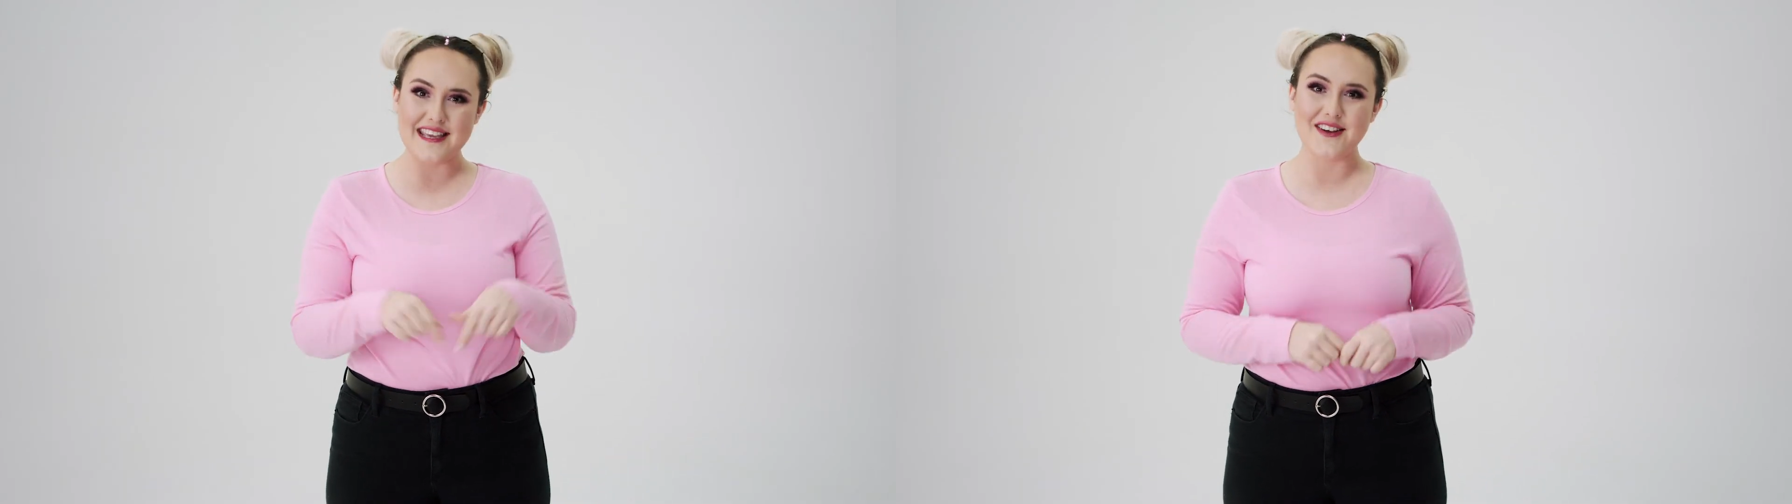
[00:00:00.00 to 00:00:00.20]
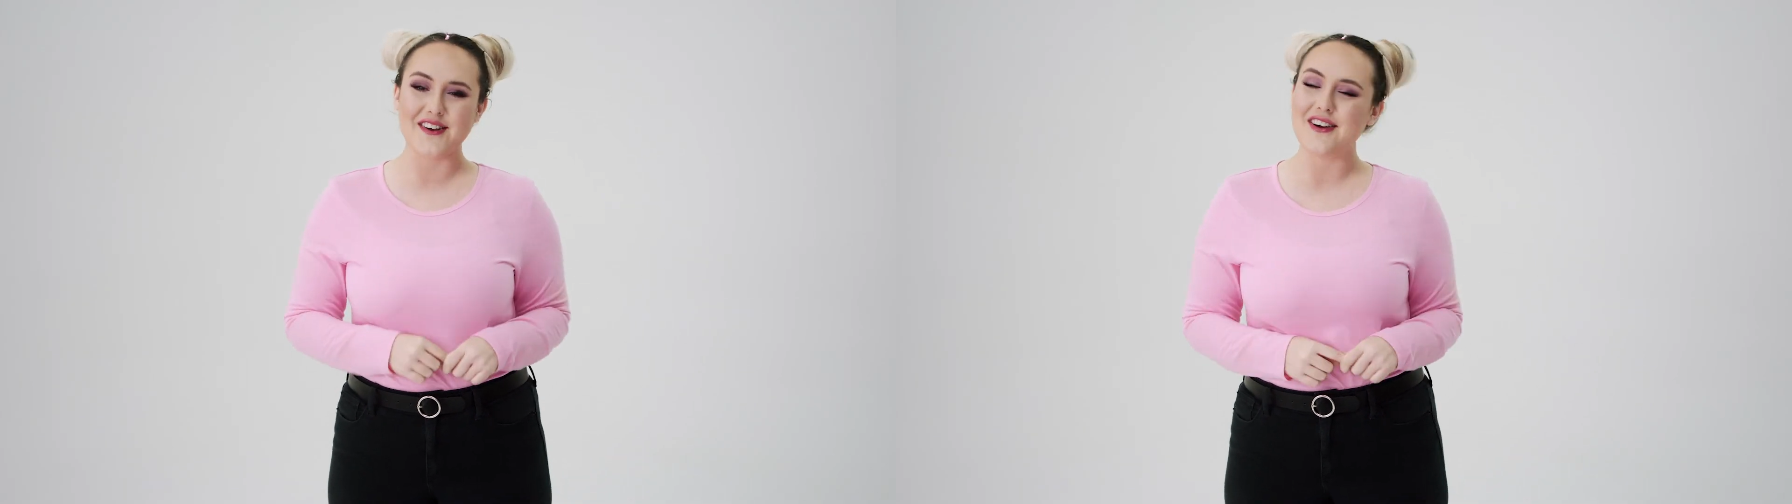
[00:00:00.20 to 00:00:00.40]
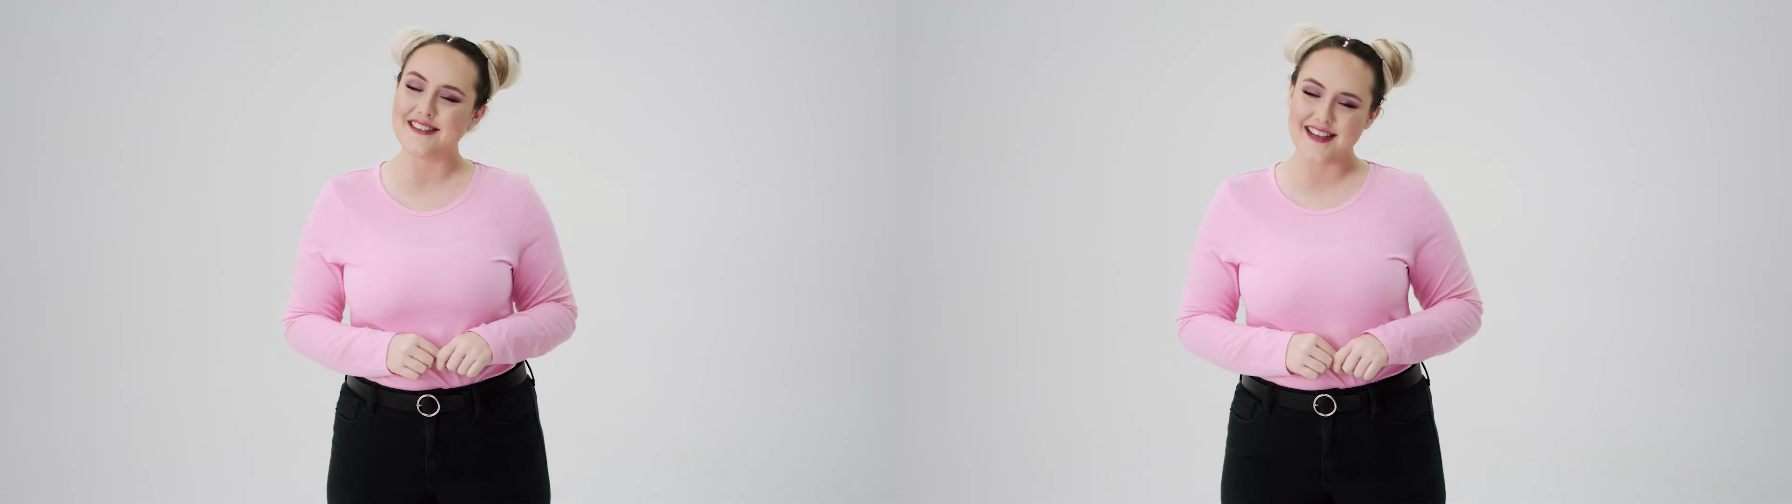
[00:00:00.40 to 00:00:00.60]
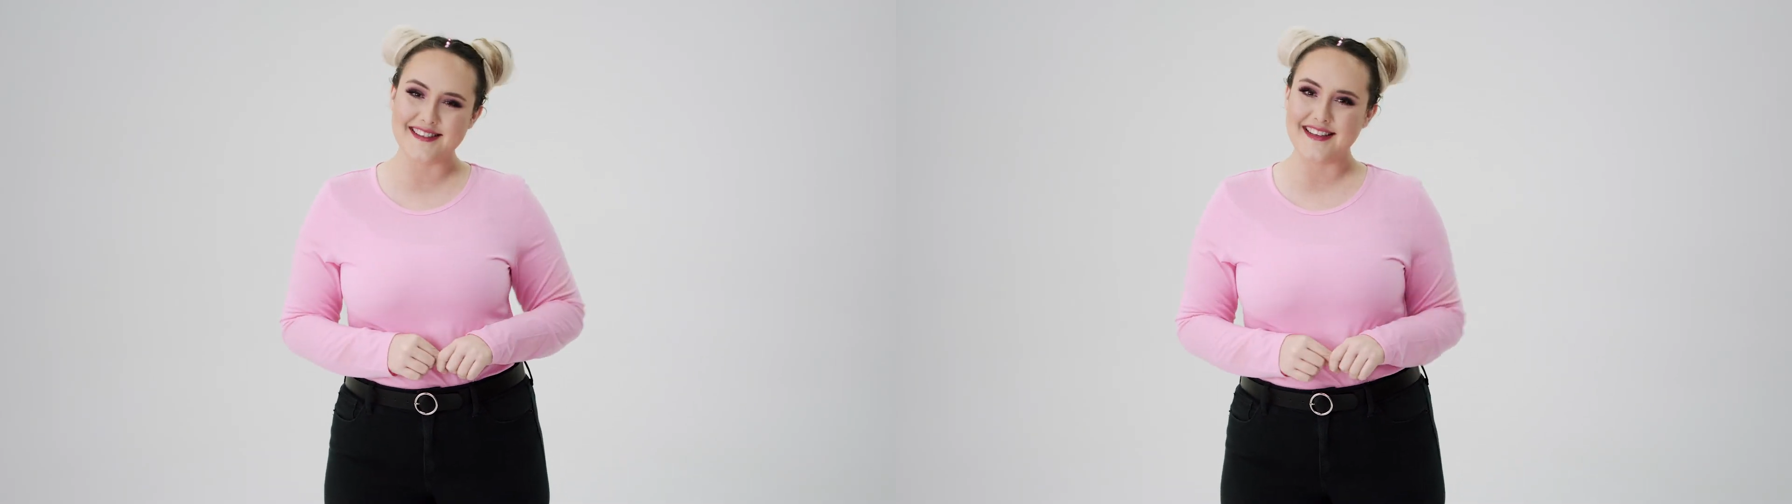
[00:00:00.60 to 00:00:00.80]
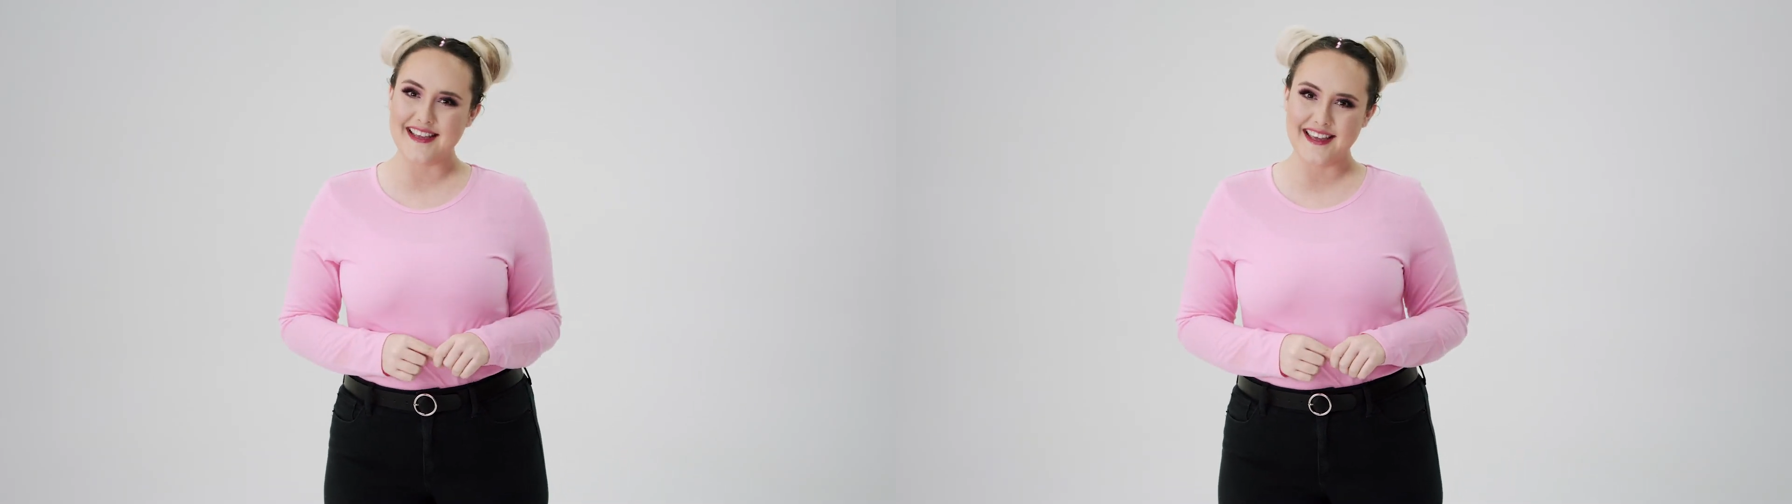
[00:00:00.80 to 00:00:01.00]
here on
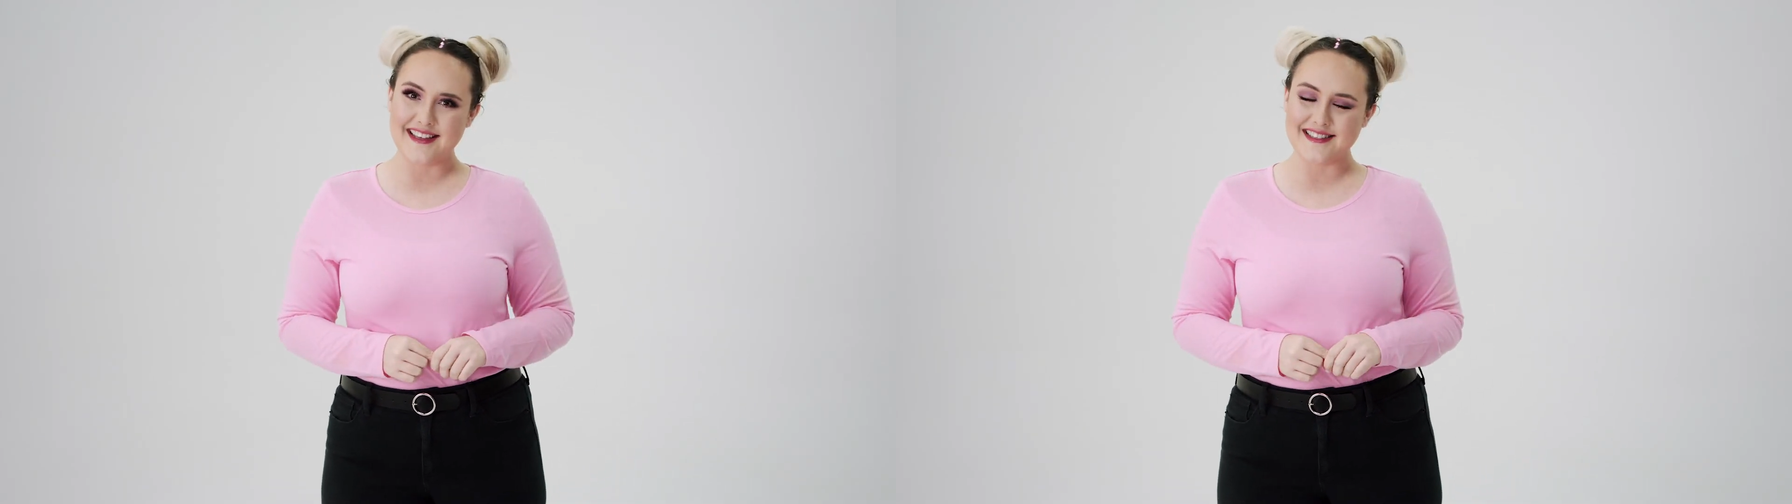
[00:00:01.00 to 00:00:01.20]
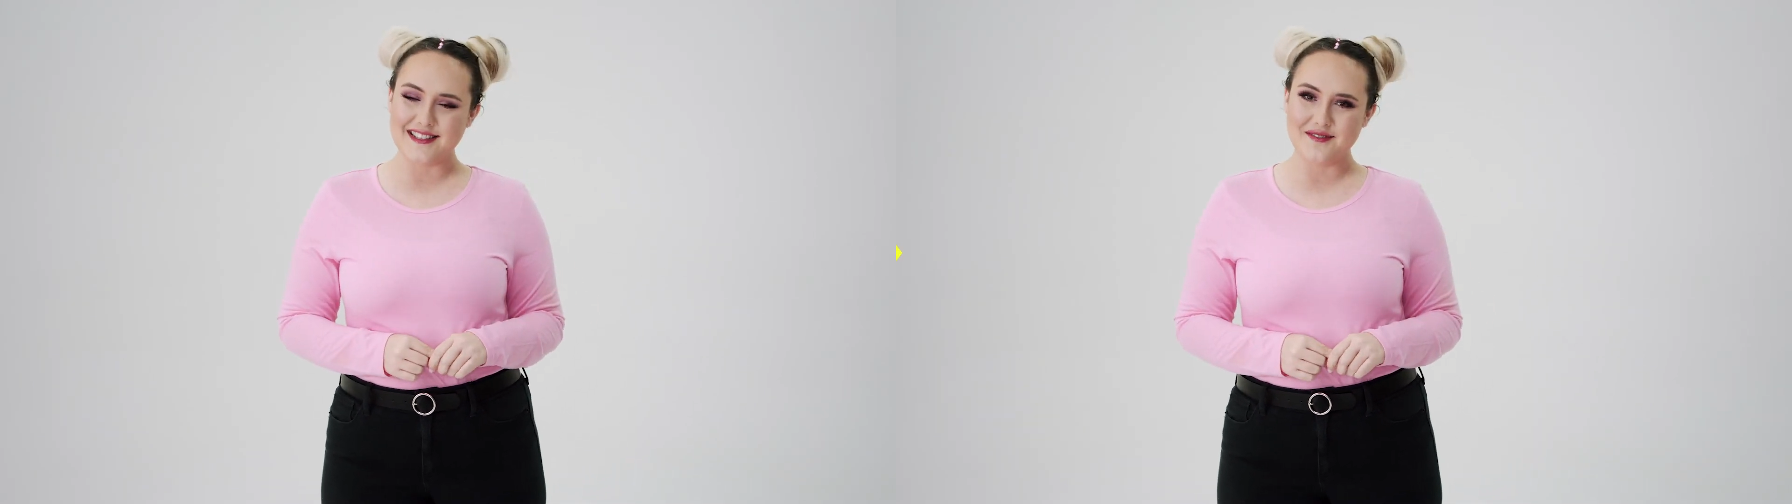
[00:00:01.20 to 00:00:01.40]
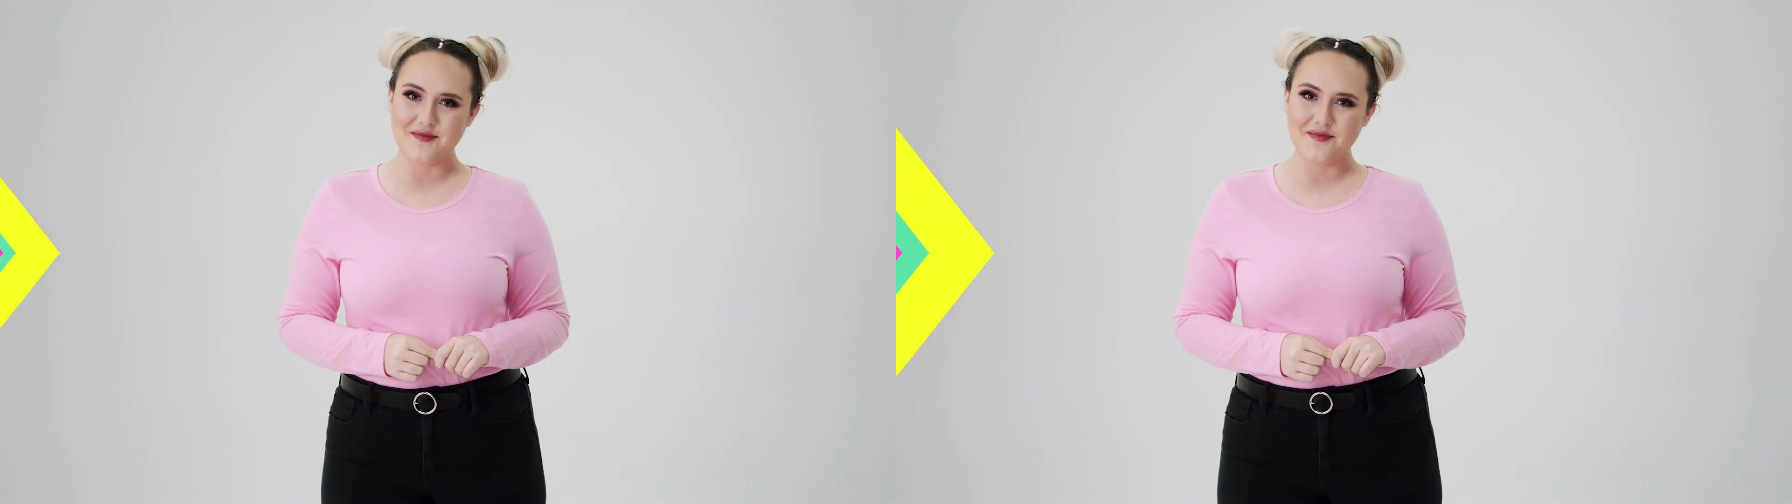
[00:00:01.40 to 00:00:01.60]
Destiny Kids.